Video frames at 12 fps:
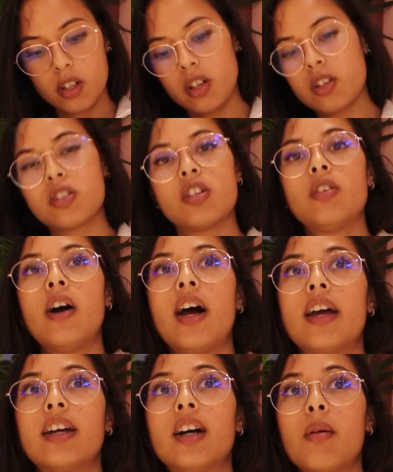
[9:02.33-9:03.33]
Also,
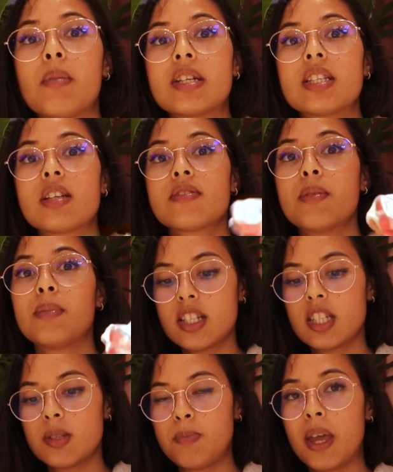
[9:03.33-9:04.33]
I got myself some
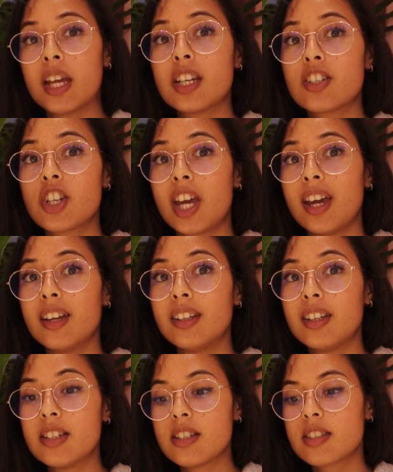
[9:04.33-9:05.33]
Spanish
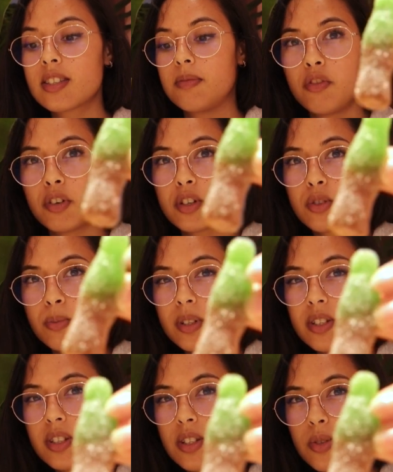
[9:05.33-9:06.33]
candies. First one
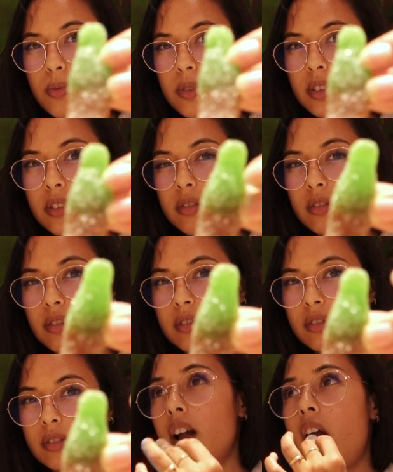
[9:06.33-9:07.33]
is this
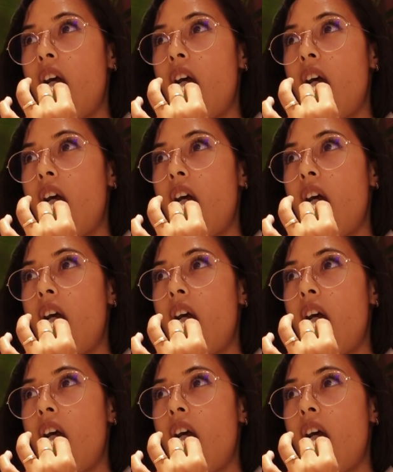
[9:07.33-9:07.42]
one.